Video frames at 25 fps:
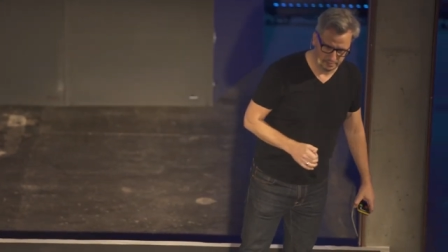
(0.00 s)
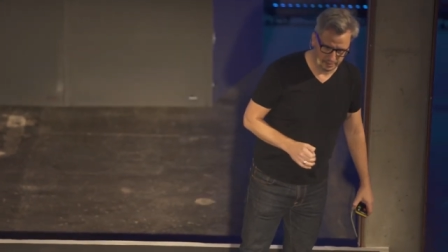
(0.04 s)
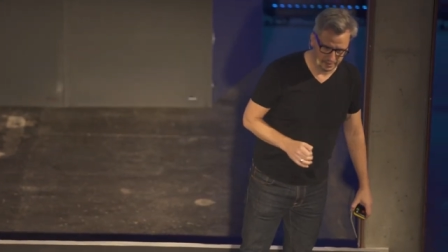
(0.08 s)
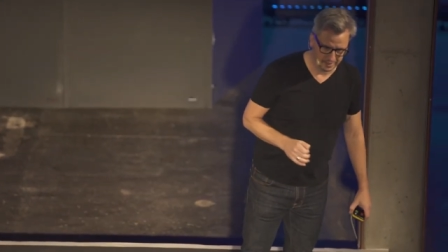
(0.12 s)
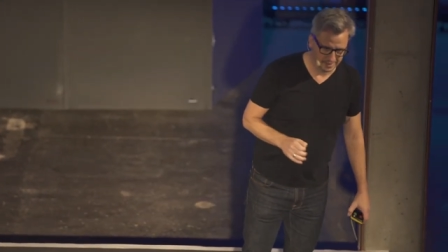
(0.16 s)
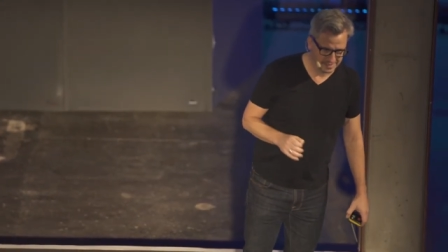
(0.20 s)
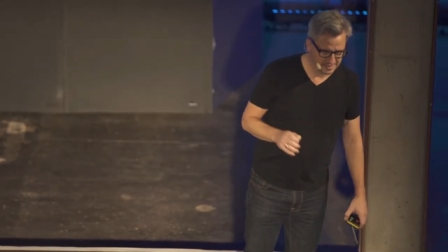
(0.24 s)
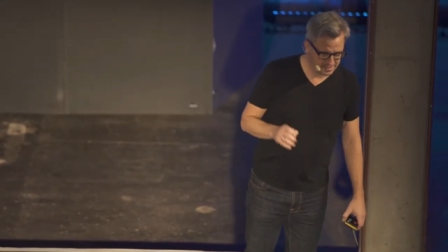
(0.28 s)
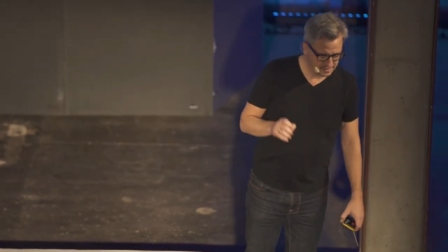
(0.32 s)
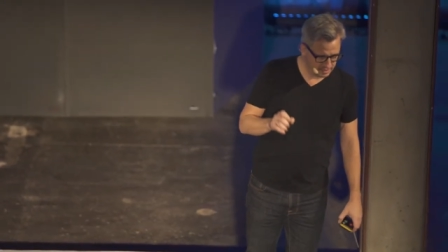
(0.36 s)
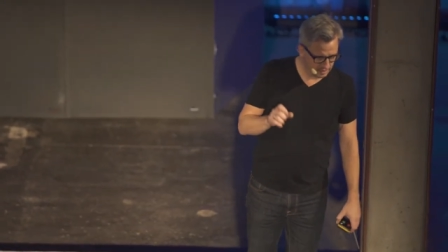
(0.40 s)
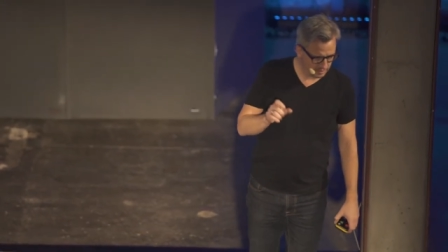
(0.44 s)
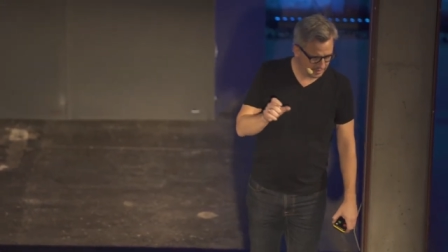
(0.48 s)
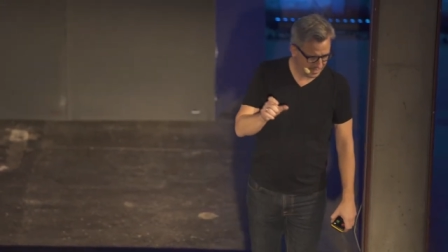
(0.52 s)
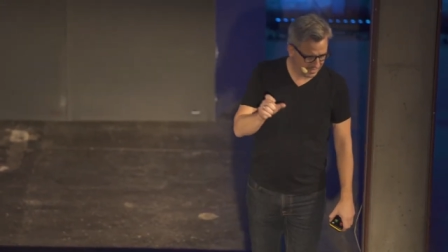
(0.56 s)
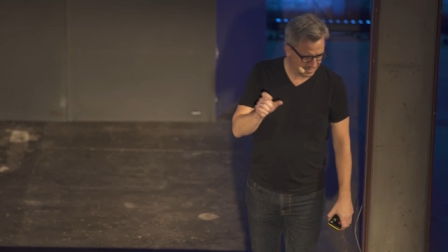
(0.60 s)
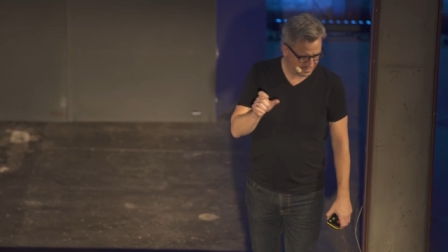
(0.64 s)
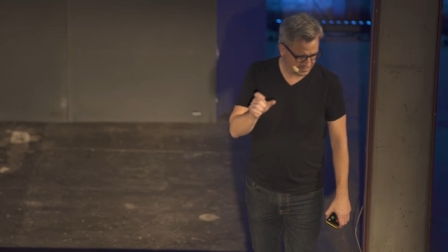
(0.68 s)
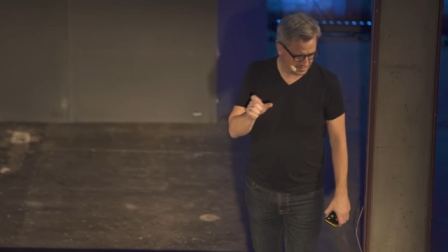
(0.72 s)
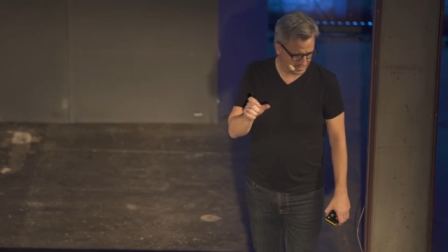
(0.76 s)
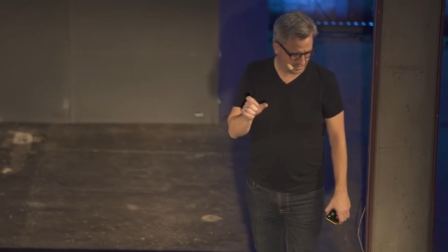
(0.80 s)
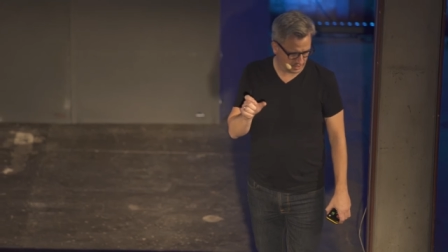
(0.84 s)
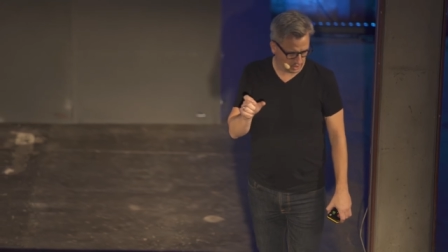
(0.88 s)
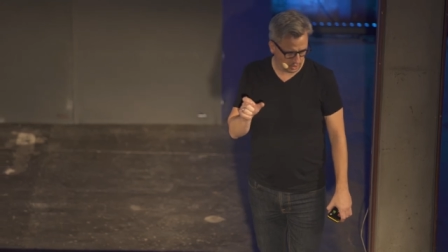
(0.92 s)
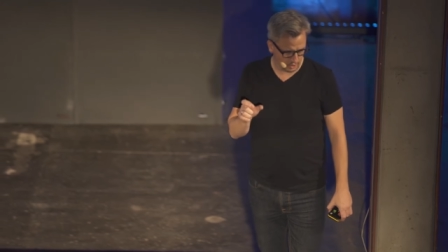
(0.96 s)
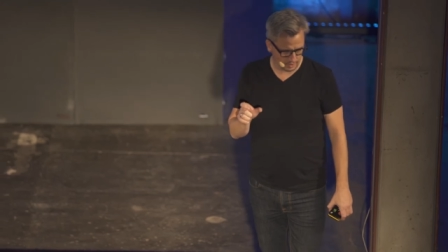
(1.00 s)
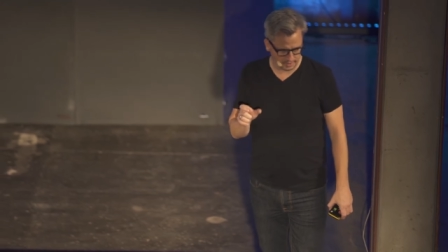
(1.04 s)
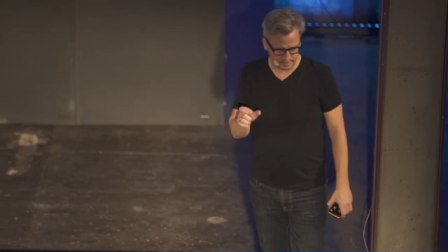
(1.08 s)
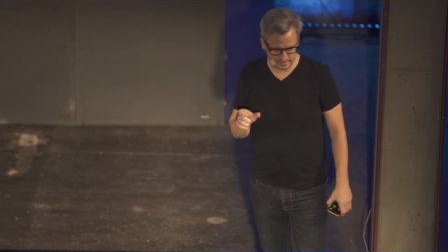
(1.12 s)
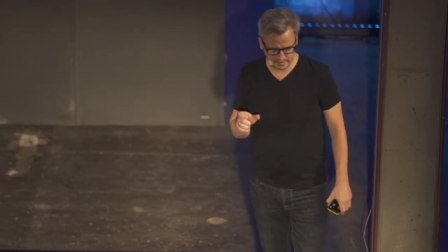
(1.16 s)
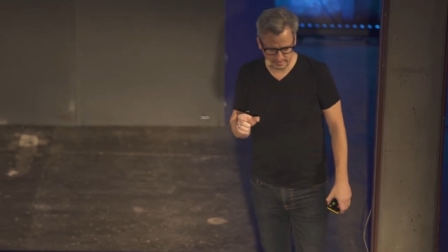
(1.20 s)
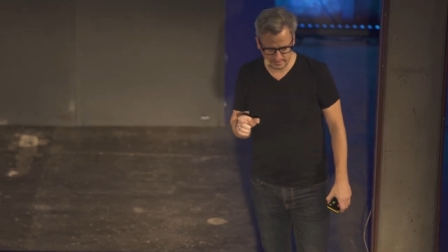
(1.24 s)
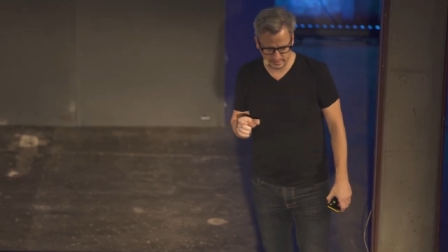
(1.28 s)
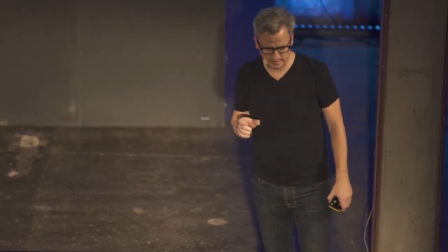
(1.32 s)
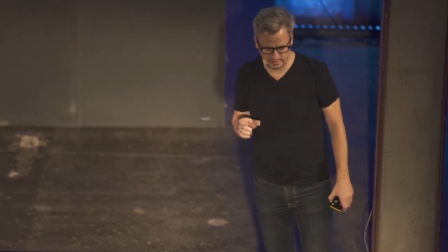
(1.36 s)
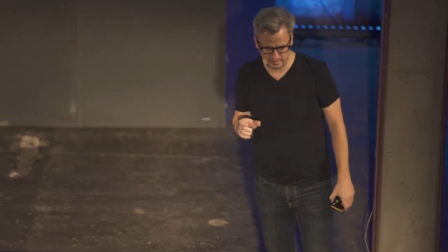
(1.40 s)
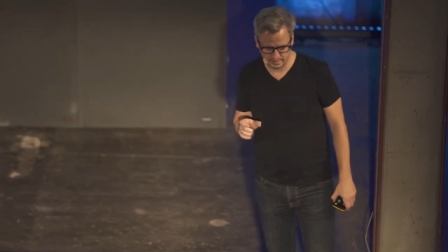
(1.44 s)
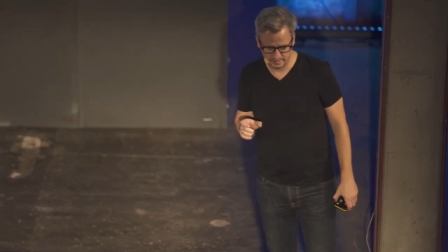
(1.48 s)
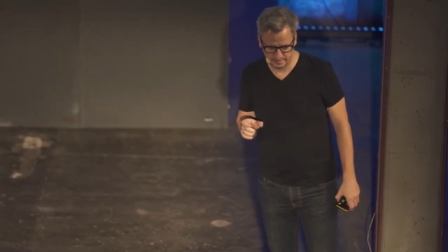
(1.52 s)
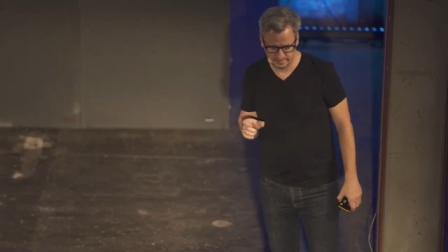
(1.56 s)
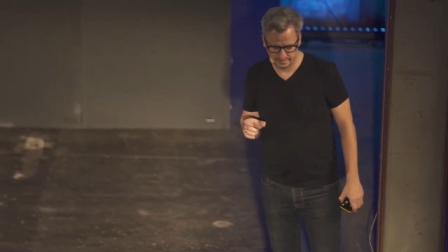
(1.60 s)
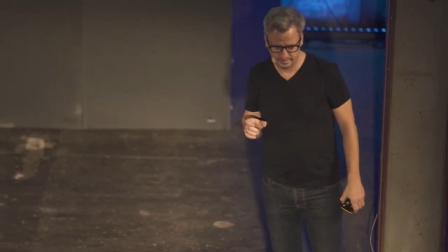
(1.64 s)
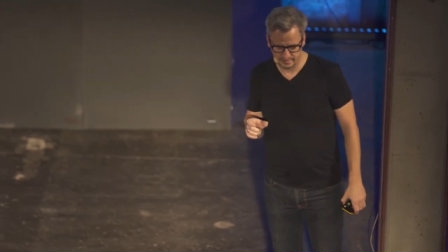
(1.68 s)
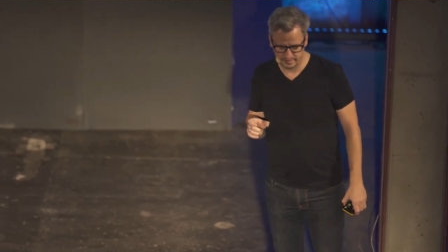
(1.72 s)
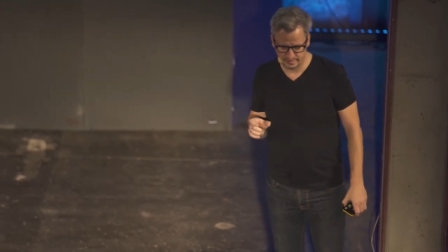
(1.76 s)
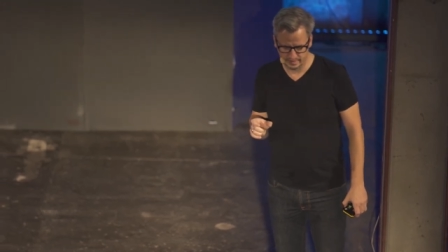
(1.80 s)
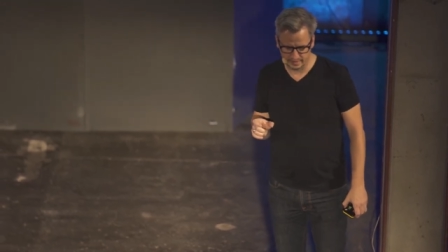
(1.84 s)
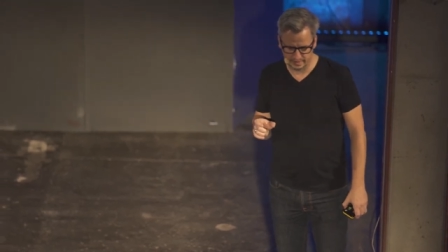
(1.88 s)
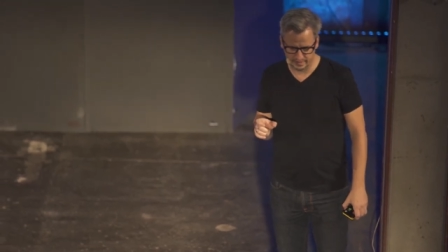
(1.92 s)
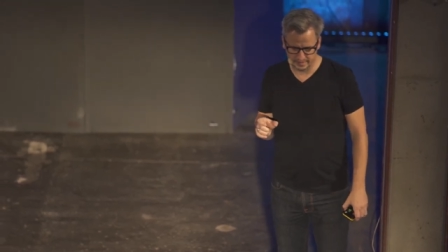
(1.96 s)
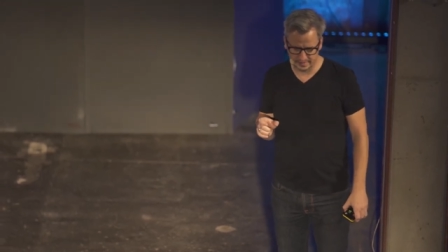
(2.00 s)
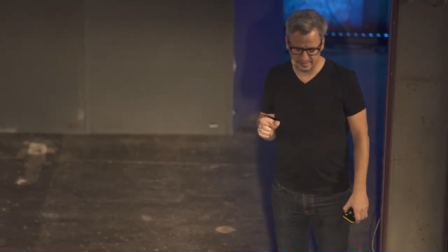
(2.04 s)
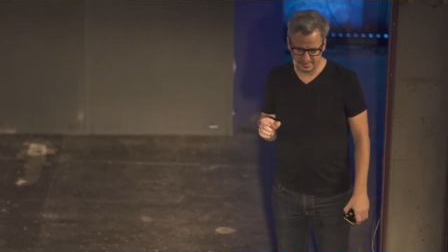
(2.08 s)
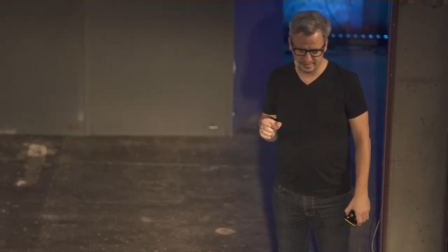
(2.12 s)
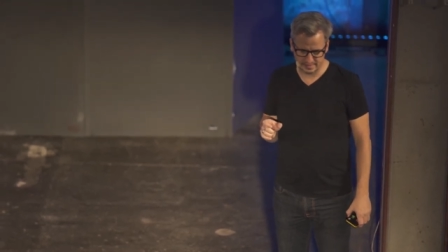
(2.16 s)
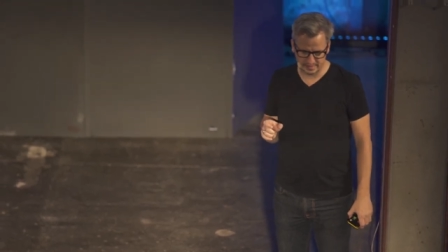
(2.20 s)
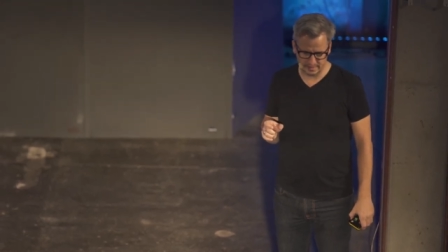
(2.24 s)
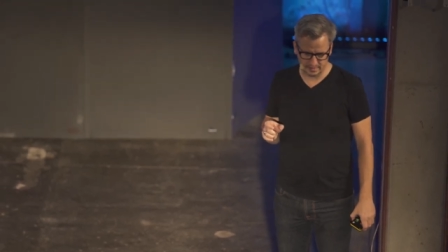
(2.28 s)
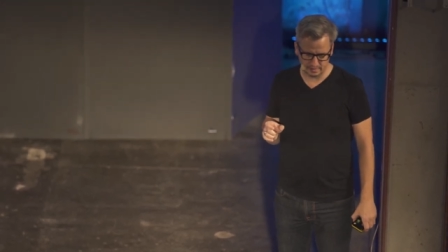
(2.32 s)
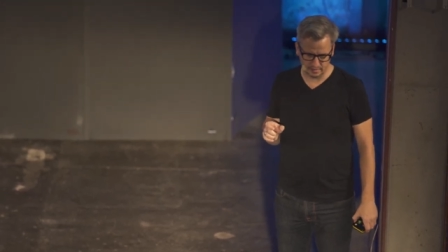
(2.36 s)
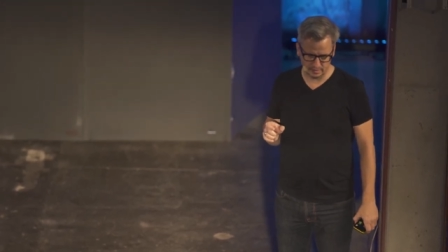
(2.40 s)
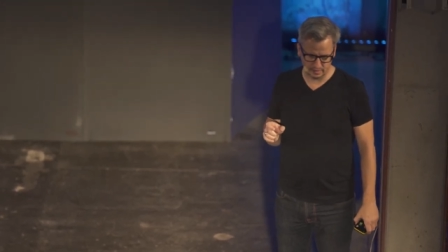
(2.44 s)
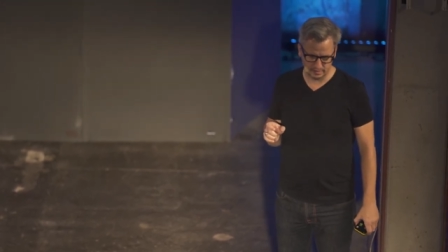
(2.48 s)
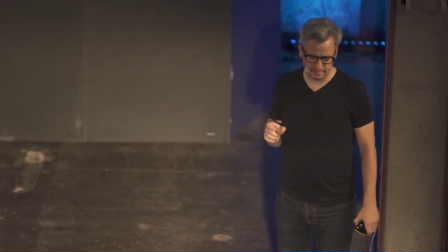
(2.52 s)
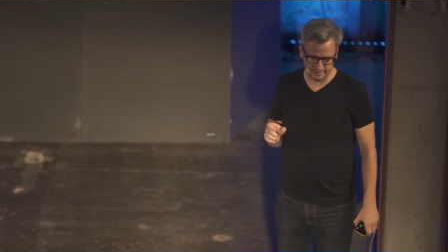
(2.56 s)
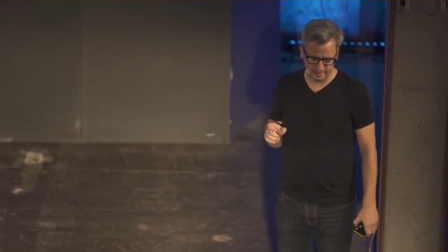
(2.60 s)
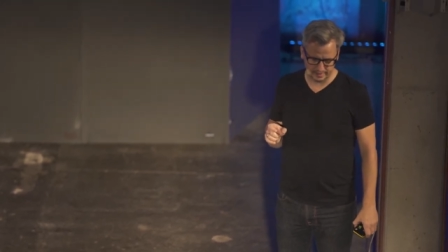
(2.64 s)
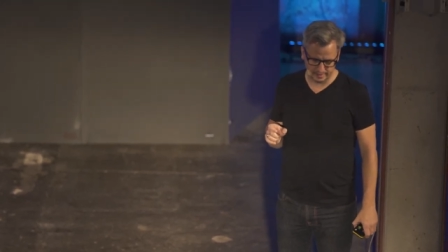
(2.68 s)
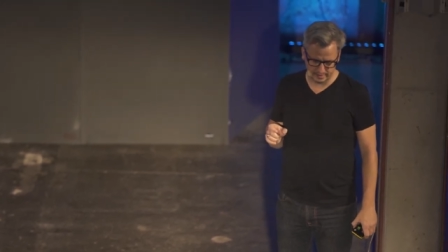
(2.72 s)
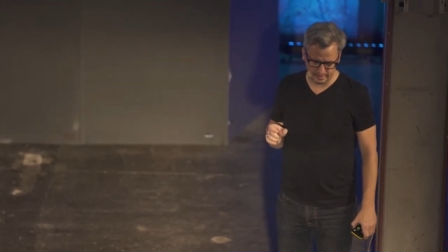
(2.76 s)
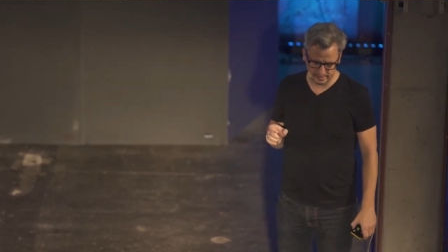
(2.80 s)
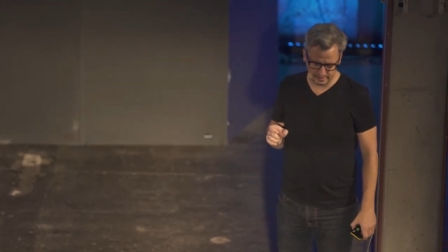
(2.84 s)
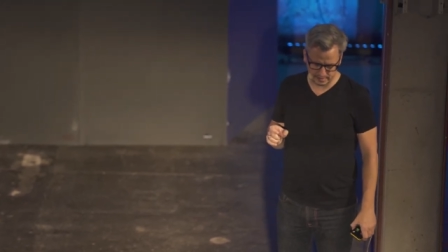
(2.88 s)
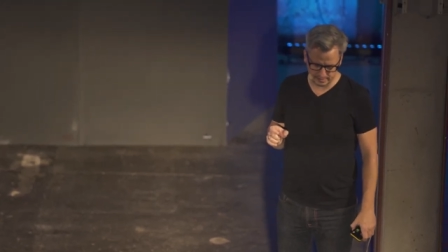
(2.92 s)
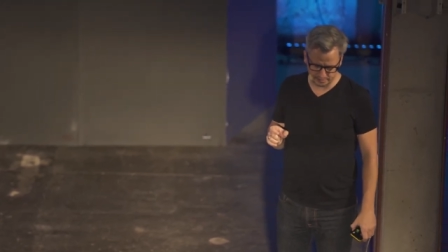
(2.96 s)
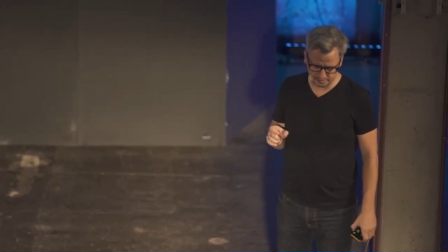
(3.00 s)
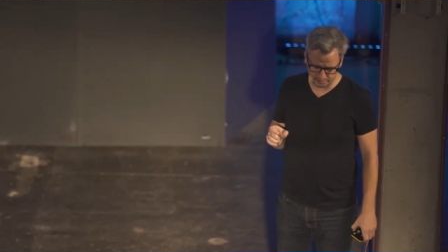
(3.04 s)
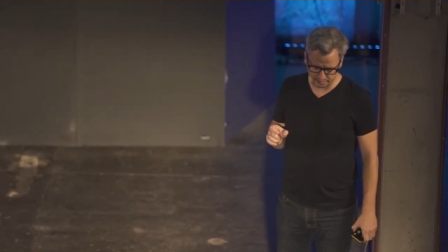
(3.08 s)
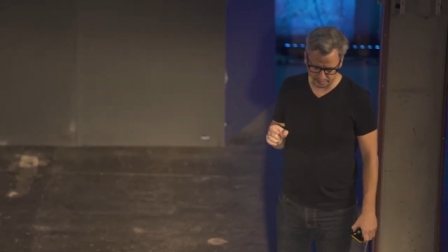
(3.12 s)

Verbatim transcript: but it still has a cost. And it still is